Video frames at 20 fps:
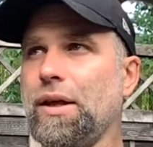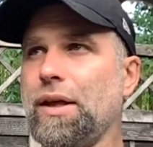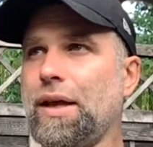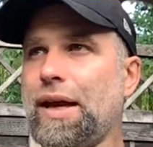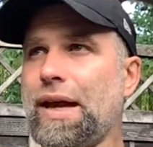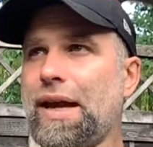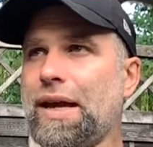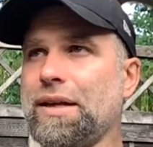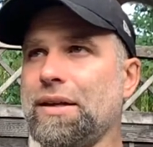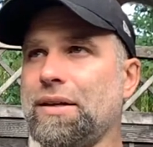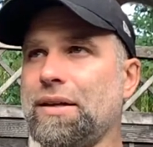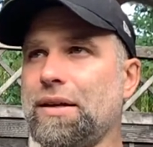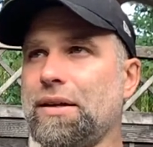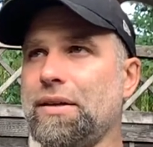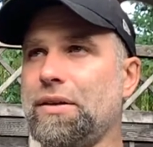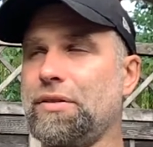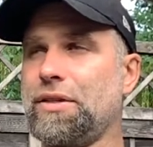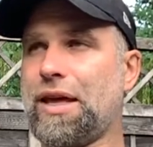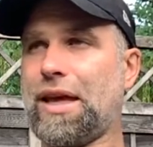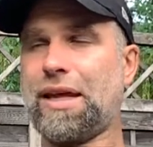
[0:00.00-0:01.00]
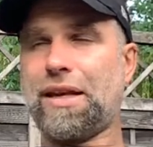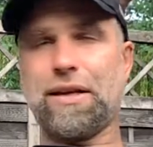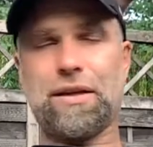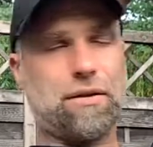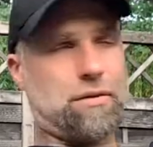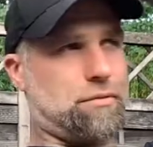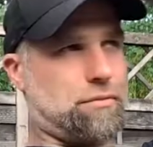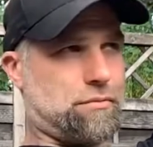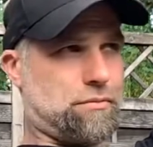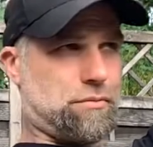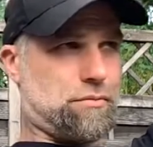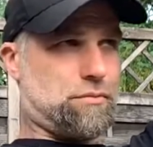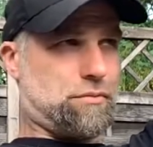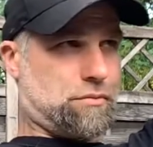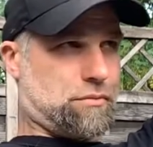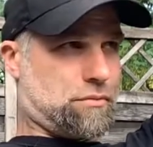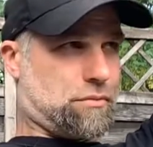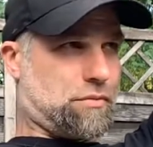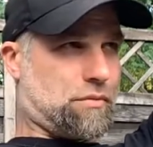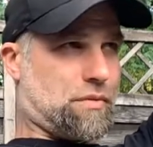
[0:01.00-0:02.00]
and then
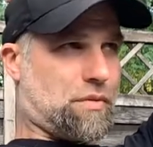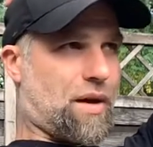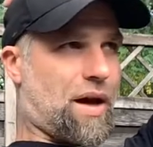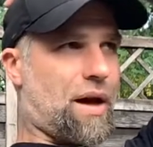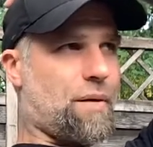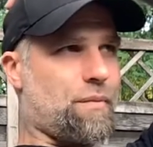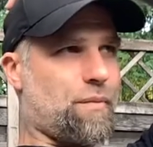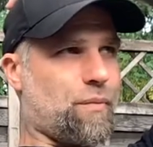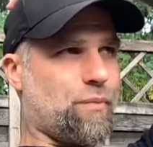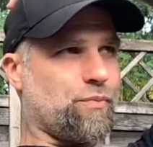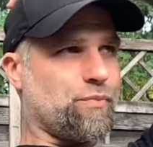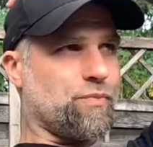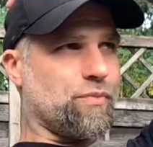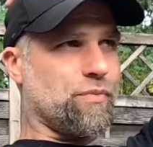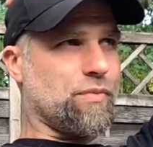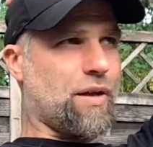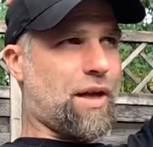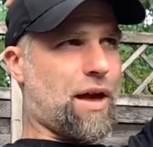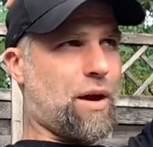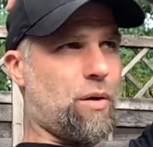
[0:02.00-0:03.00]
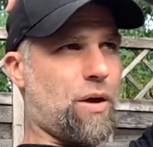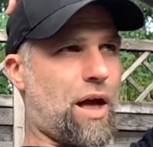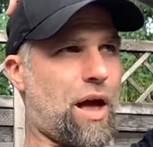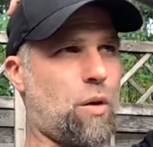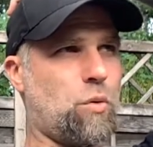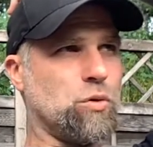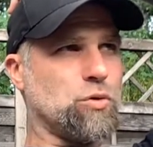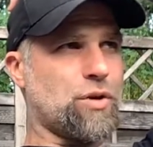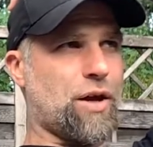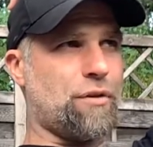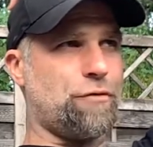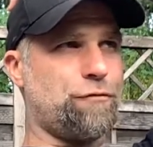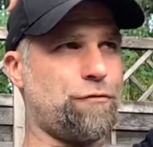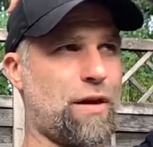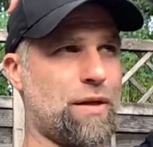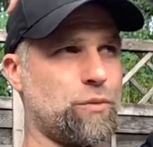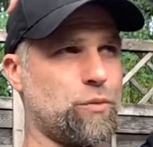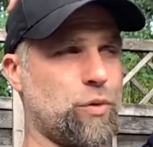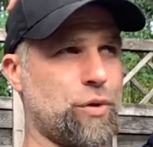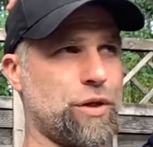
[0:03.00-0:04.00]
um, I, I want to have
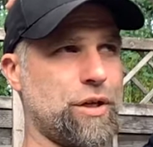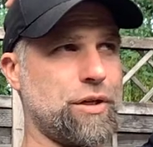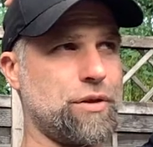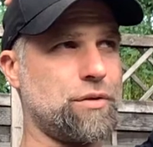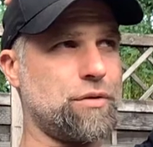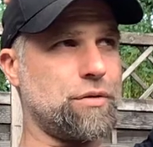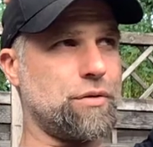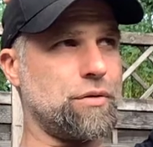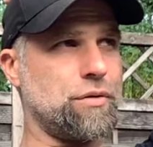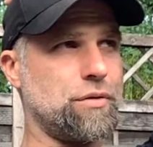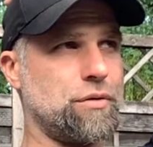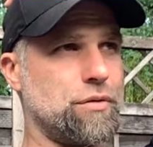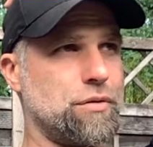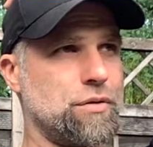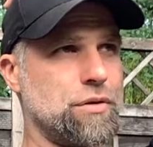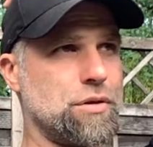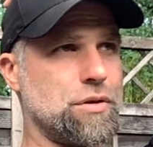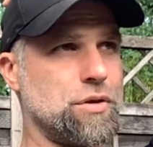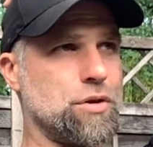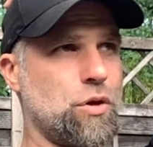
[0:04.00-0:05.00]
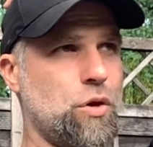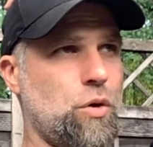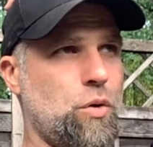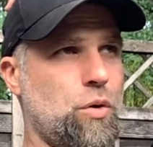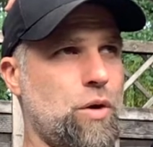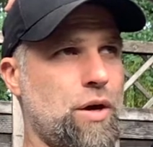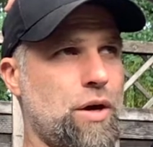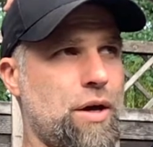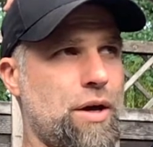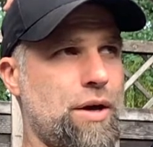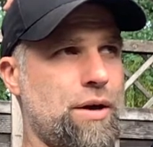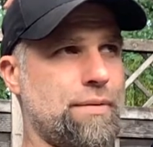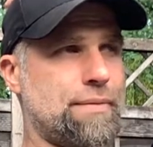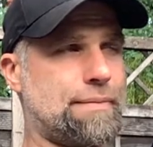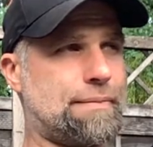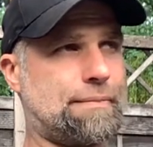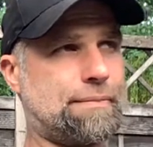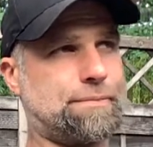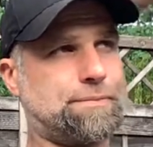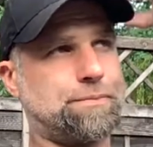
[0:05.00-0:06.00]
fun with it so uh,
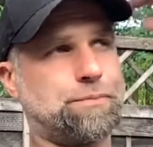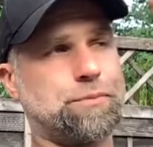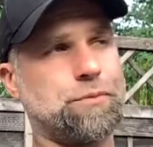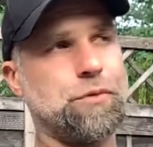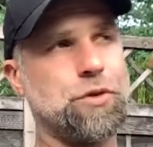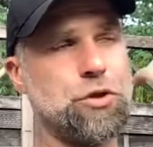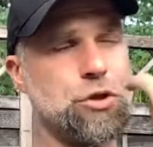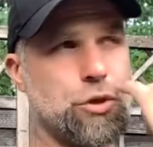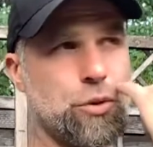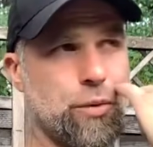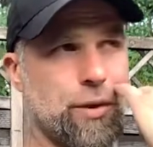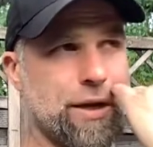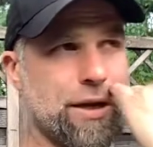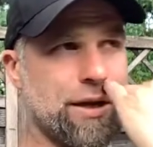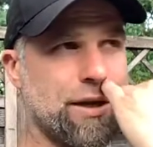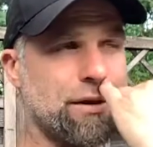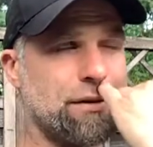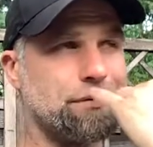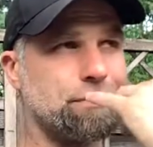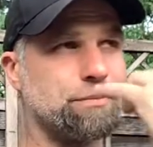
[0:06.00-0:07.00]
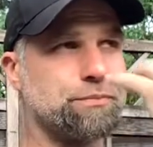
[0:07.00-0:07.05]
doing